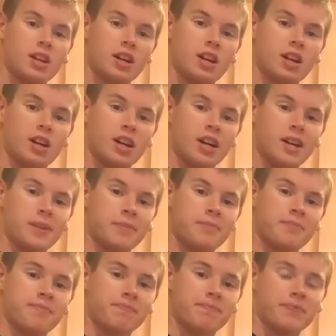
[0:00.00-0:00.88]

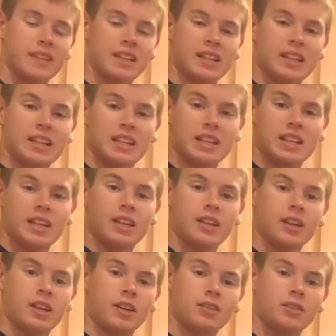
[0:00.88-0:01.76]
You
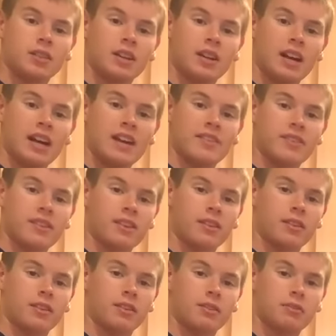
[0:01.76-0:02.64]
know, I
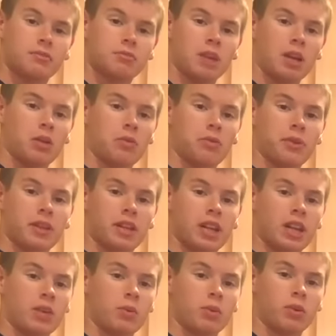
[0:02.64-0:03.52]
don't think
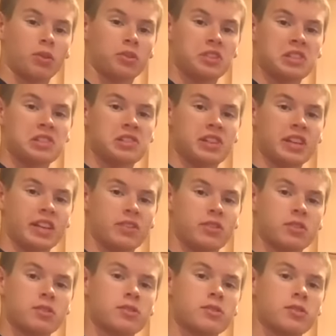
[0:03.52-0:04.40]
anyone will dislike
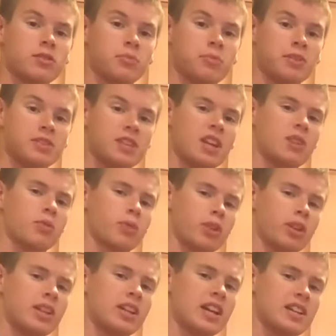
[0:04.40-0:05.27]
the soup. It's got a
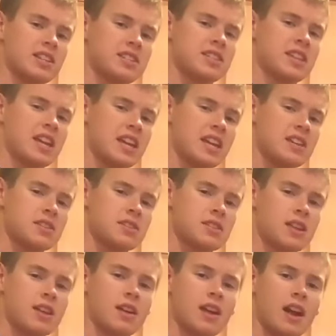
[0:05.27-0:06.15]
really nice
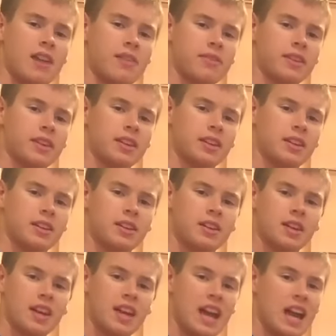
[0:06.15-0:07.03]
taste that I think
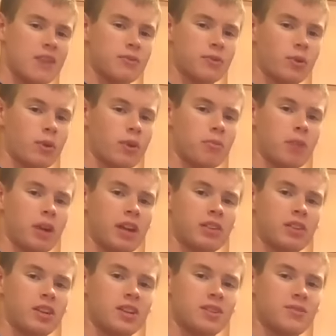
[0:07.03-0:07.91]
everyone
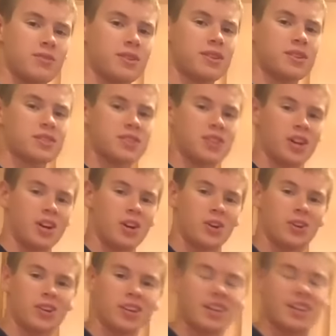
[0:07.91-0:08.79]
might love.
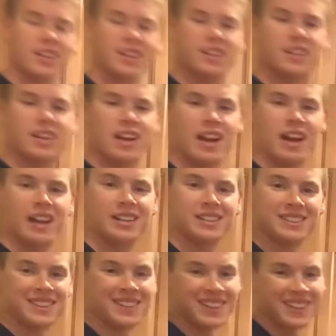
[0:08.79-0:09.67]
So,
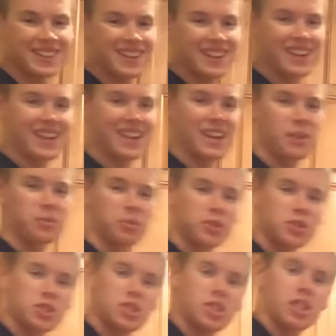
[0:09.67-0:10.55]
yeah. And
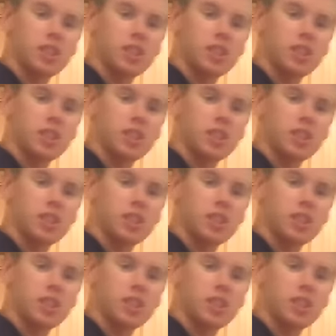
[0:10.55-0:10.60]
we're just